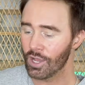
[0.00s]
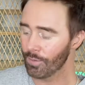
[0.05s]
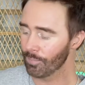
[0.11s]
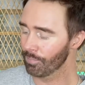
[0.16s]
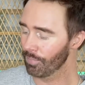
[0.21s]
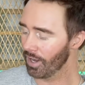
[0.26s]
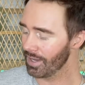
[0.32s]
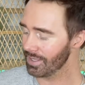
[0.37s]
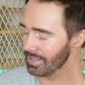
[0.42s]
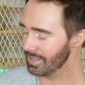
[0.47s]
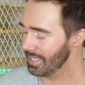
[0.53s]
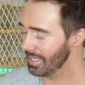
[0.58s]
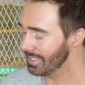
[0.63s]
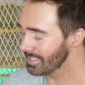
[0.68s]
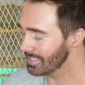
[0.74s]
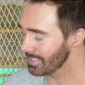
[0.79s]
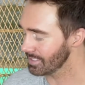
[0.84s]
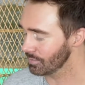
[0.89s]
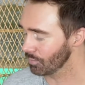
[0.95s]
but
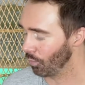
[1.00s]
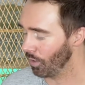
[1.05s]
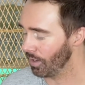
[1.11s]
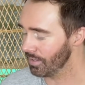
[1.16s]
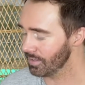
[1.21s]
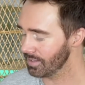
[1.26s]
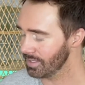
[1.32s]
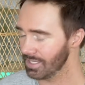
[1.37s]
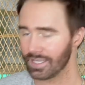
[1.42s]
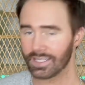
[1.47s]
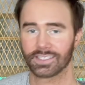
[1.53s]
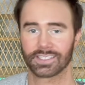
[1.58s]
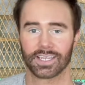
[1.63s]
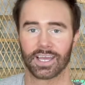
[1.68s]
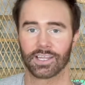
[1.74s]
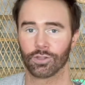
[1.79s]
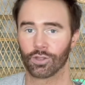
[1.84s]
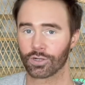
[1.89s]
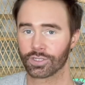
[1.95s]
this is what the
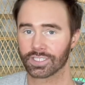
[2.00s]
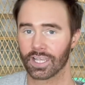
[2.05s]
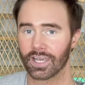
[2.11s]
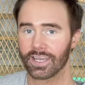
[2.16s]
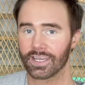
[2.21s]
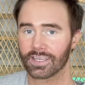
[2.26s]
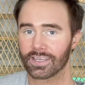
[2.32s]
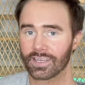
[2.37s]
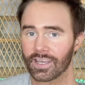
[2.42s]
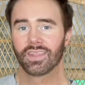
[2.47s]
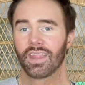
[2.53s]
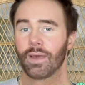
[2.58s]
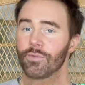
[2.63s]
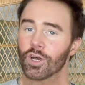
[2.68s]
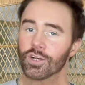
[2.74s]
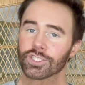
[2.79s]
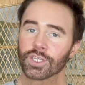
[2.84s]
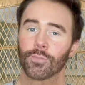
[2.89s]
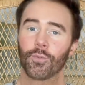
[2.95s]
inside looks like. Let me
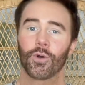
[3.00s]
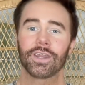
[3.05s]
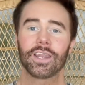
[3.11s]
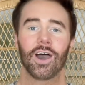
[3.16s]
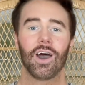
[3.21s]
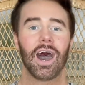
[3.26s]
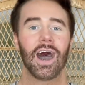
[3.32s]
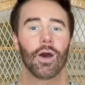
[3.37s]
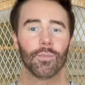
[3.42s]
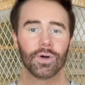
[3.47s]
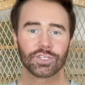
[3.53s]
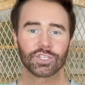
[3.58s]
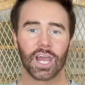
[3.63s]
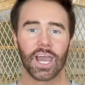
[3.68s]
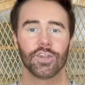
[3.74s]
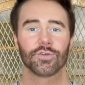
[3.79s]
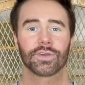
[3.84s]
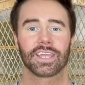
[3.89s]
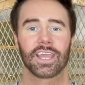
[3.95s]
also point out how much
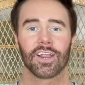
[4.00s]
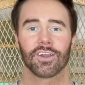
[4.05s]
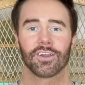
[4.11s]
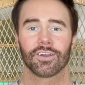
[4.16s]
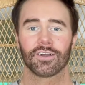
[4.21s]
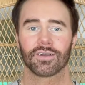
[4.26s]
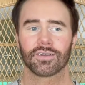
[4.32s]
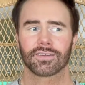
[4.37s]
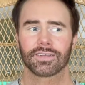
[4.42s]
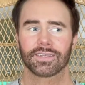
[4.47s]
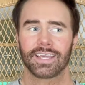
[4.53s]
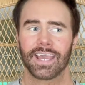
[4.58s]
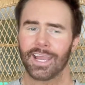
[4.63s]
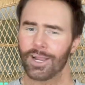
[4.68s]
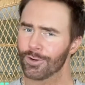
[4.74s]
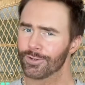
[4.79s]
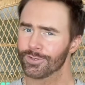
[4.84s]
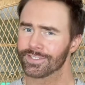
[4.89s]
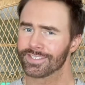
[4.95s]
idewcare
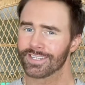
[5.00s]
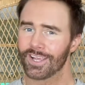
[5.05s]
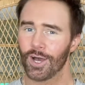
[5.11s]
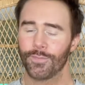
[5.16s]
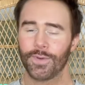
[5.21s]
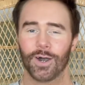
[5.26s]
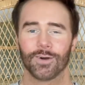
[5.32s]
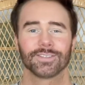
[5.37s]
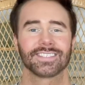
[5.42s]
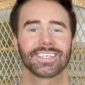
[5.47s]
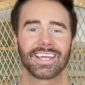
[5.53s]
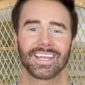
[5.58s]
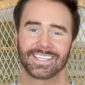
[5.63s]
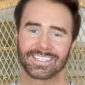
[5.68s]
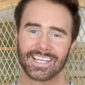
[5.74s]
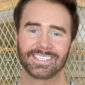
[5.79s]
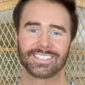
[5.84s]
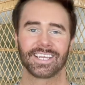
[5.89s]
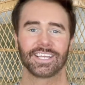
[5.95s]
cares about
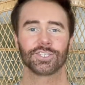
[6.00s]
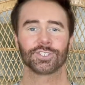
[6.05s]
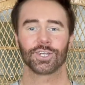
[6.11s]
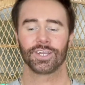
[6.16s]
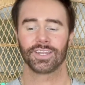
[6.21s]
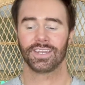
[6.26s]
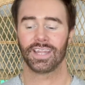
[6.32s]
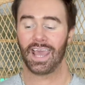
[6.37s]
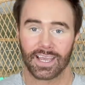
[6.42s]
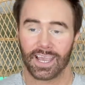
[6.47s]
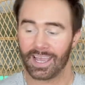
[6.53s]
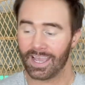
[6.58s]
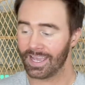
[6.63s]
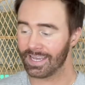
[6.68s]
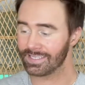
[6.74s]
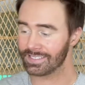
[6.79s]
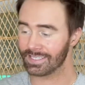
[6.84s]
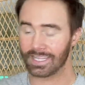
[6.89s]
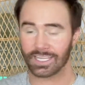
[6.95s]
sanitization.
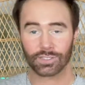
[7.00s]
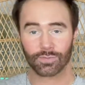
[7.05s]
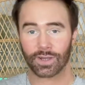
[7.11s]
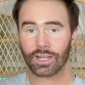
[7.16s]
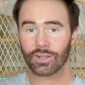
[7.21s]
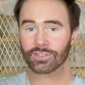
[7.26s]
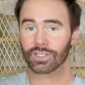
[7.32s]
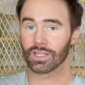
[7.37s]
And this right here is a